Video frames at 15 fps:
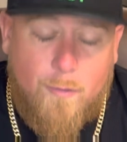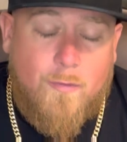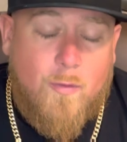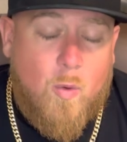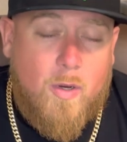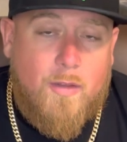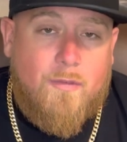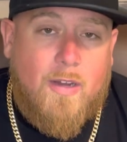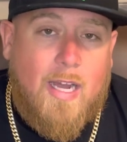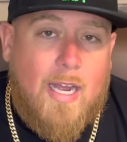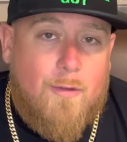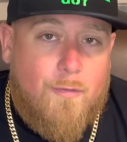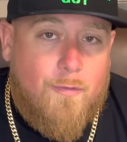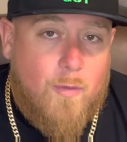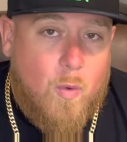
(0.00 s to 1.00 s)

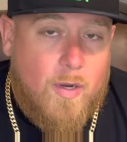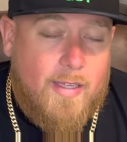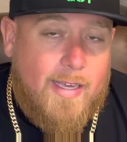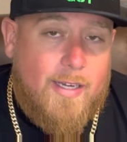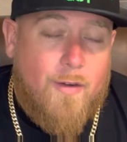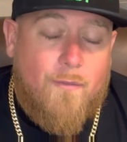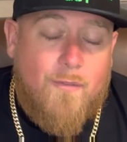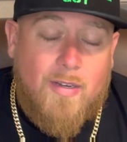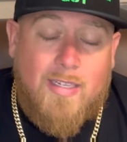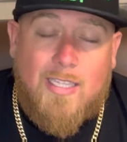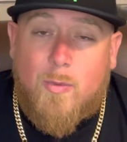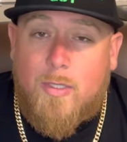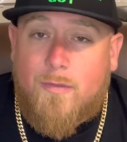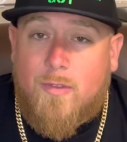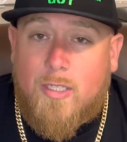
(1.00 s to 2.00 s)
45, 48, or
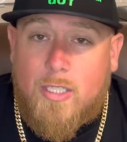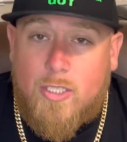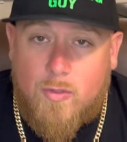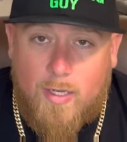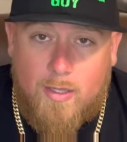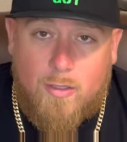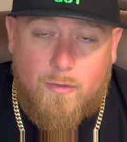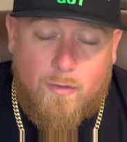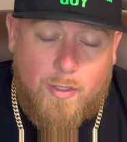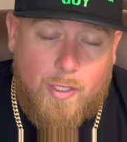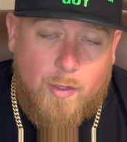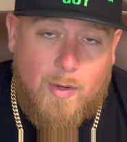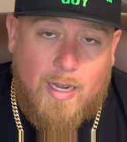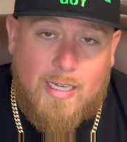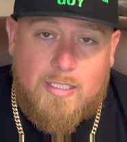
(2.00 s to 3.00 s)
53 foot trailer for
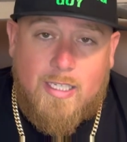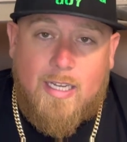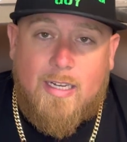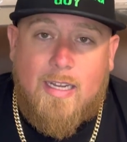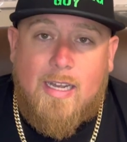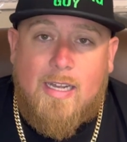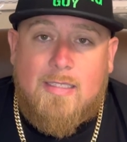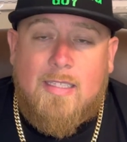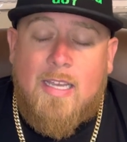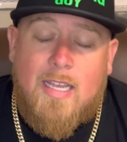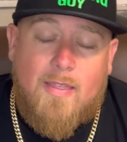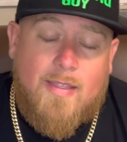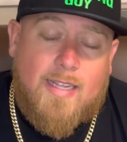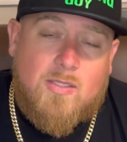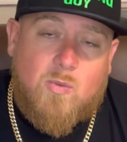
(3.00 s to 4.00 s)
you hotshot guys,
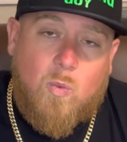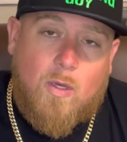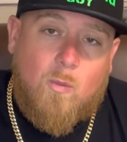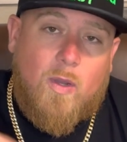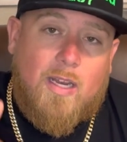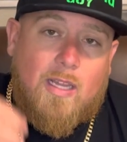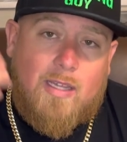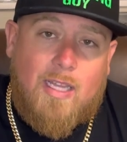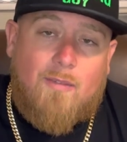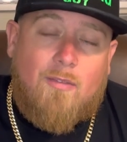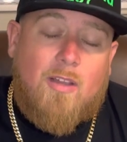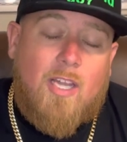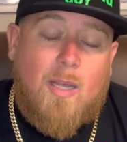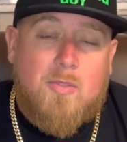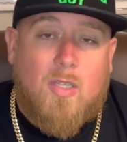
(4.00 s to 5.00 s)
that's one way to
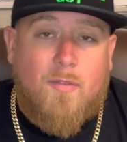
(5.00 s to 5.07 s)
level up.